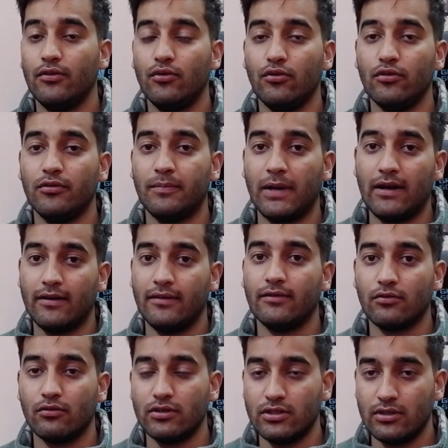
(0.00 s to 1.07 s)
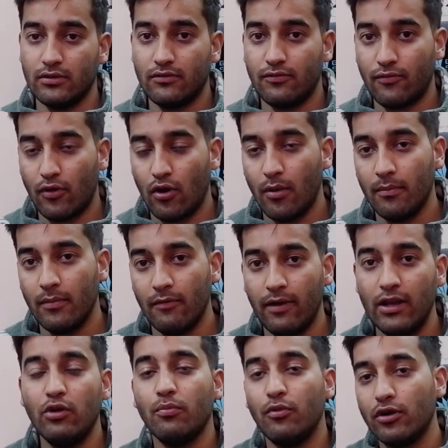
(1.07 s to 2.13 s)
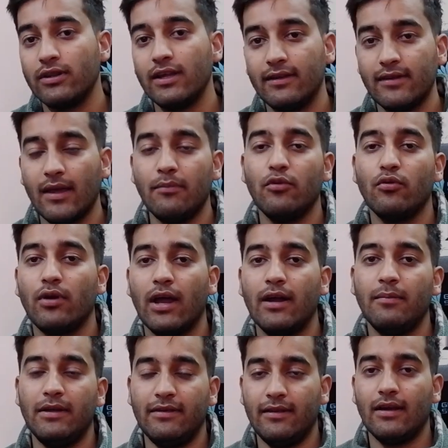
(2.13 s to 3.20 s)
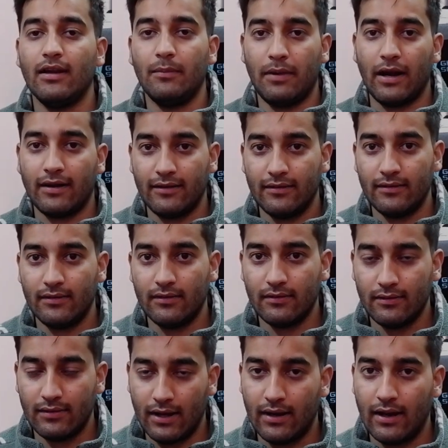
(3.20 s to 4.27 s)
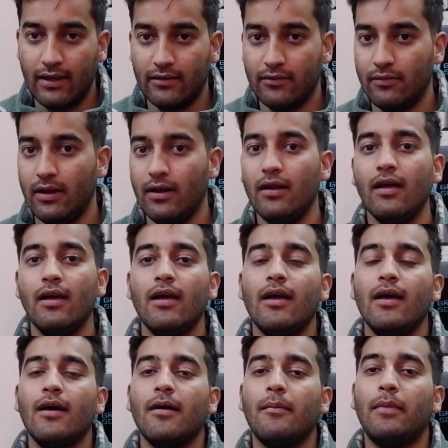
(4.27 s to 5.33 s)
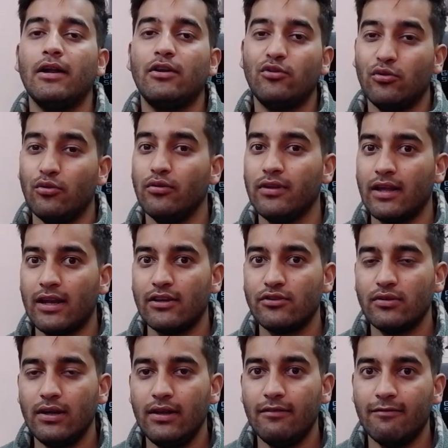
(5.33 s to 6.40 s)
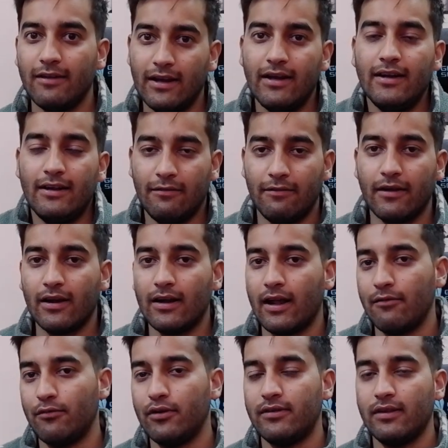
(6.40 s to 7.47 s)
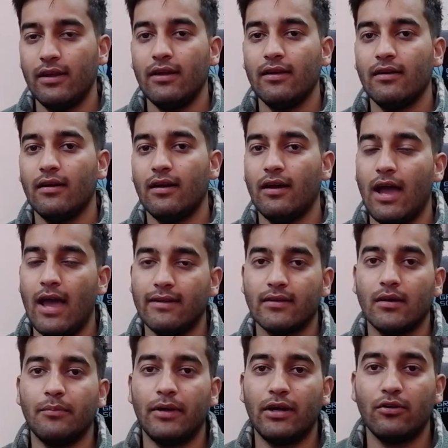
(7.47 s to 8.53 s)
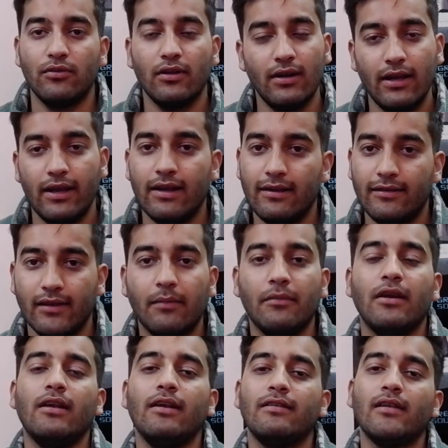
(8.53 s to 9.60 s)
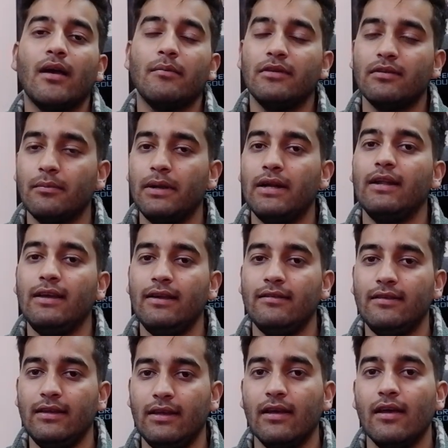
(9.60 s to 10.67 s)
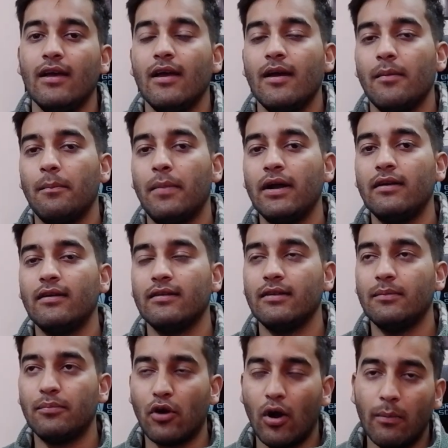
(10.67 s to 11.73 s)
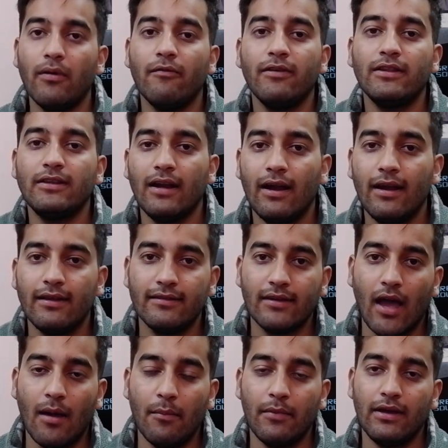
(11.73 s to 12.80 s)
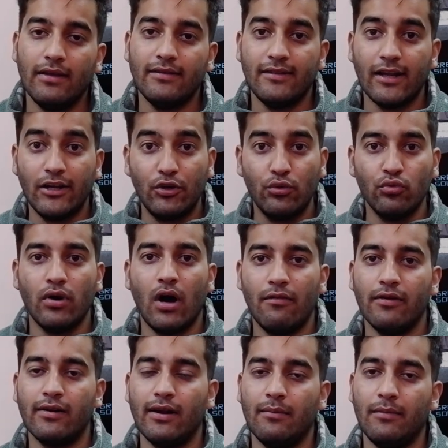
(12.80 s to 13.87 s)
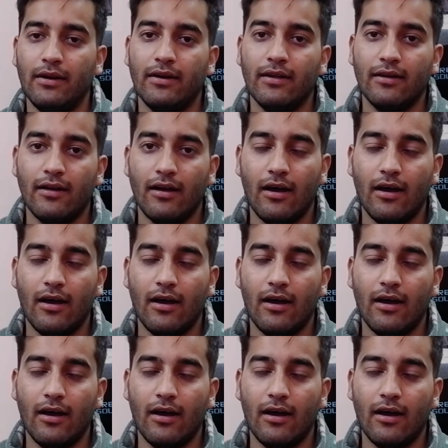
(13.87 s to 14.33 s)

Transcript: those practice questions from when you book the exam. You get basically practice set as well, but those are actually very difficult, I would say, as compared to the real exam. Real exam is a bit easy, but the problem with real exam is that 2-hour limit,